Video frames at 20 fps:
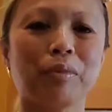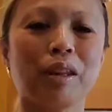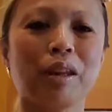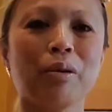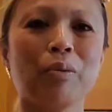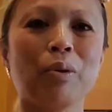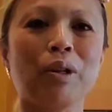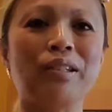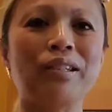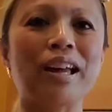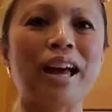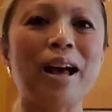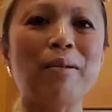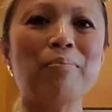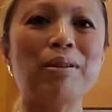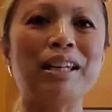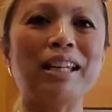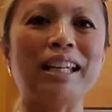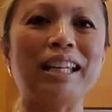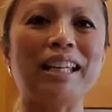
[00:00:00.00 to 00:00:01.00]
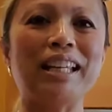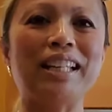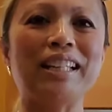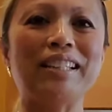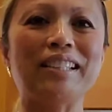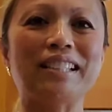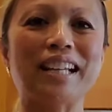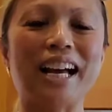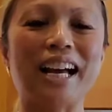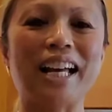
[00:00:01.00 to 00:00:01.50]
what's happening is
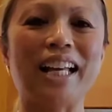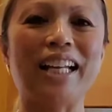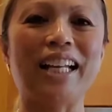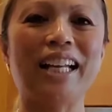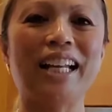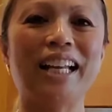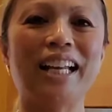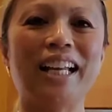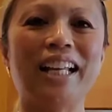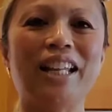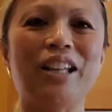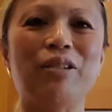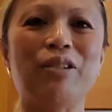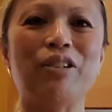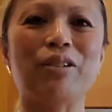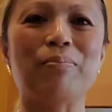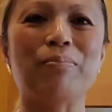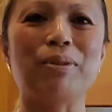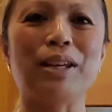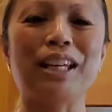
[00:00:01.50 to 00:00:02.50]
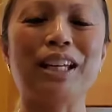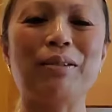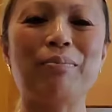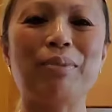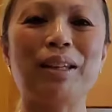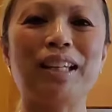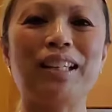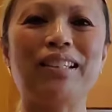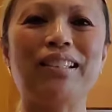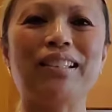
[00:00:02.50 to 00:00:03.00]
that there was a
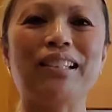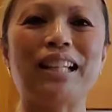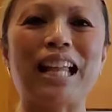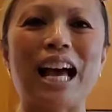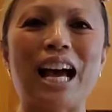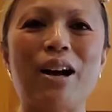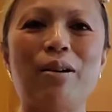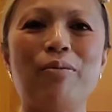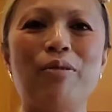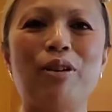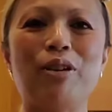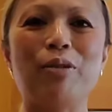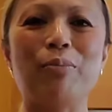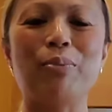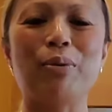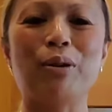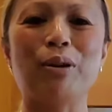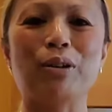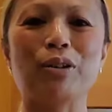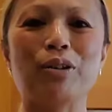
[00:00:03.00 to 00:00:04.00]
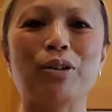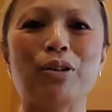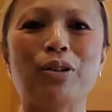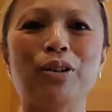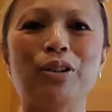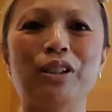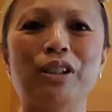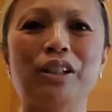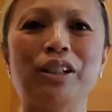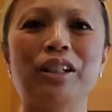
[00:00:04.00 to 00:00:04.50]
big slab of pork
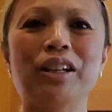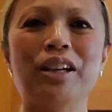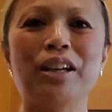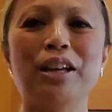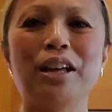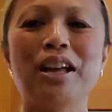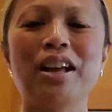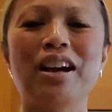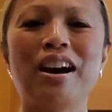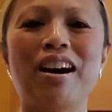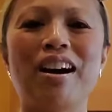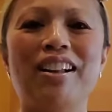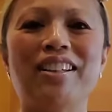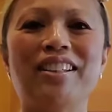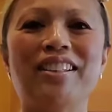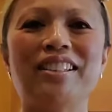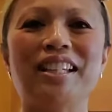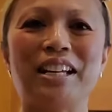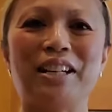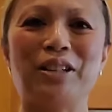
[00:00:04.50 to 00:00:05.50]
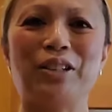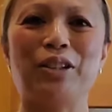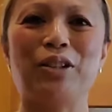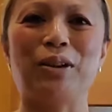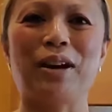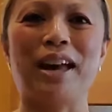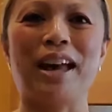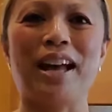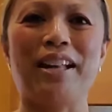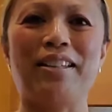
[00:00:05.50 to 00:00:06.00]
shoulder on sale, so I
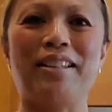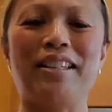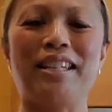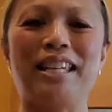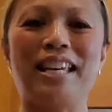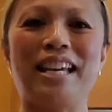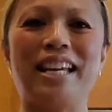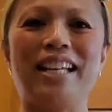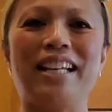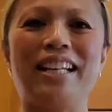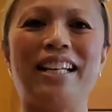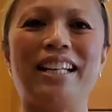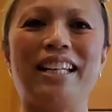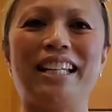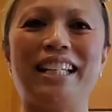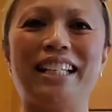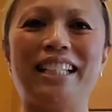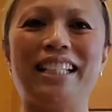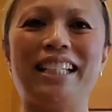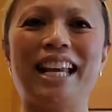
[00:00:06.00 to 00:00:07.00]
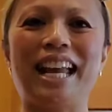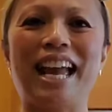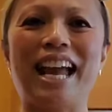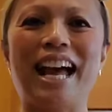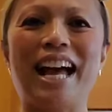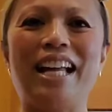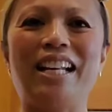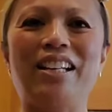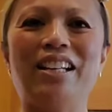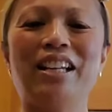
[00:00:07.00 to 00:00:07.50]
had to get it.
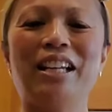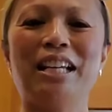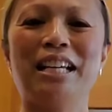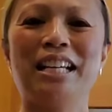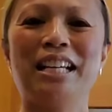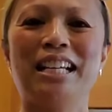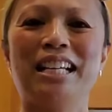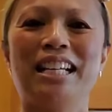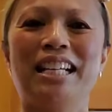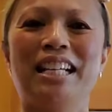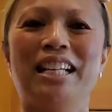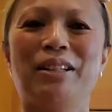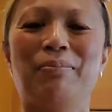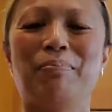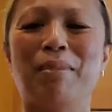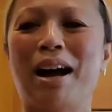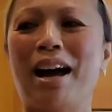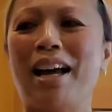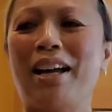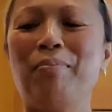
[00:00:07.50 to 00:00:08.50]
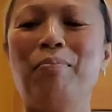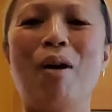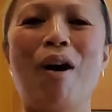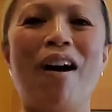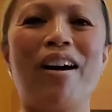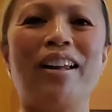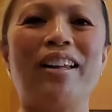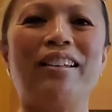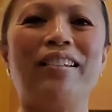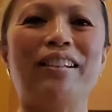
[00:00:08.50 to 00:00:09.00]
And my
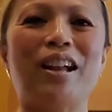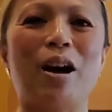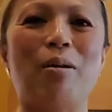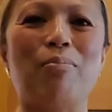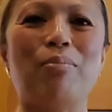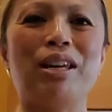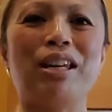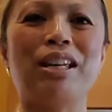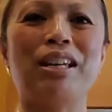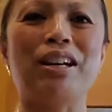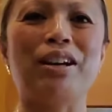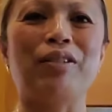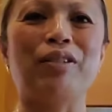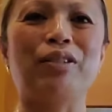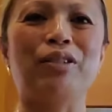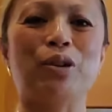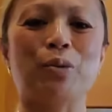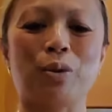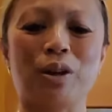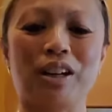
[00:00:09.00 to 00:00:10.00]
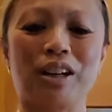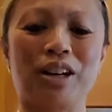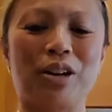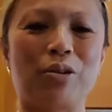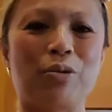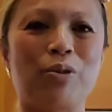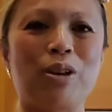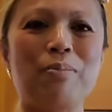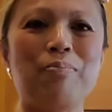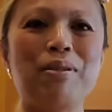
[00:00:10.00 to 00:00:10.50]
pot is not big enough, so we're going to
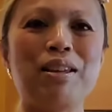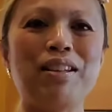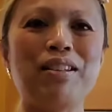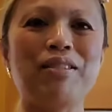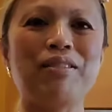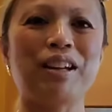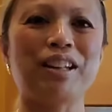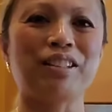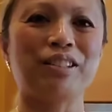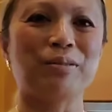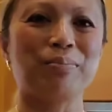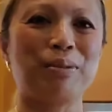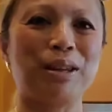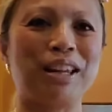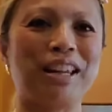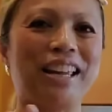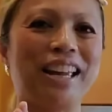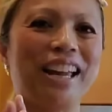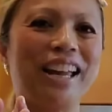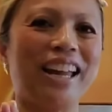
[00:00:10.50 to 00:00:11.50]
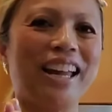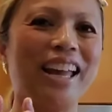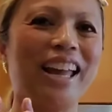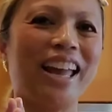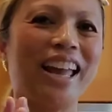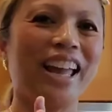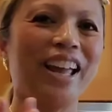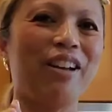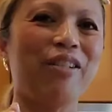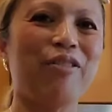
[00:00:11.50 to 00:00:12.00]
repeat the recipe.
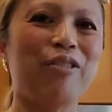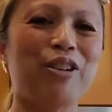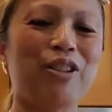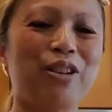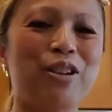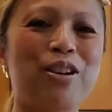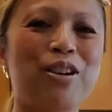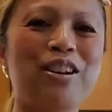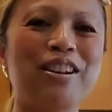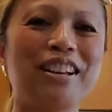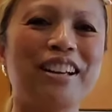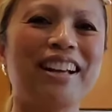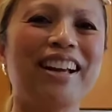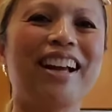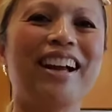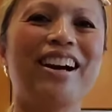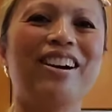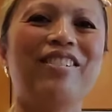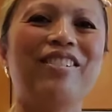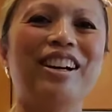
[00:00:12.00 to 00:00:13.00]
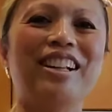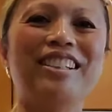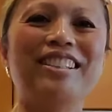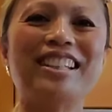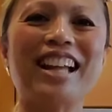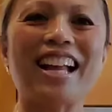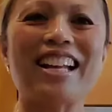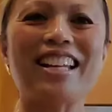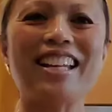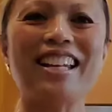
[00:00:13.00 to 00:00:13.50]
Yay! For the ones
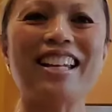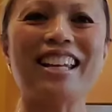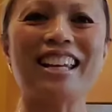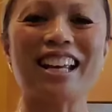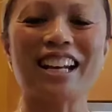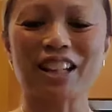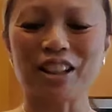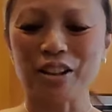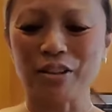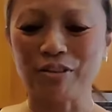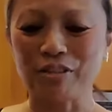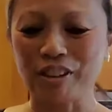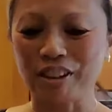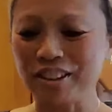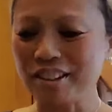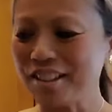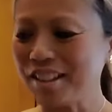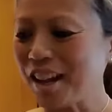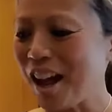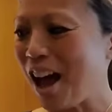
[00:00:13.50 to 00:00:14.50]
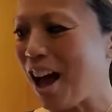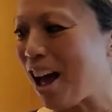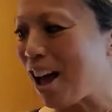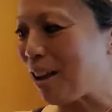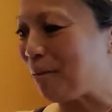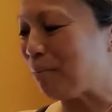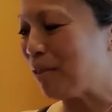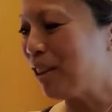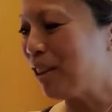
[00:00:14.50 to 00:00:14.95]
that didn't get it the first time.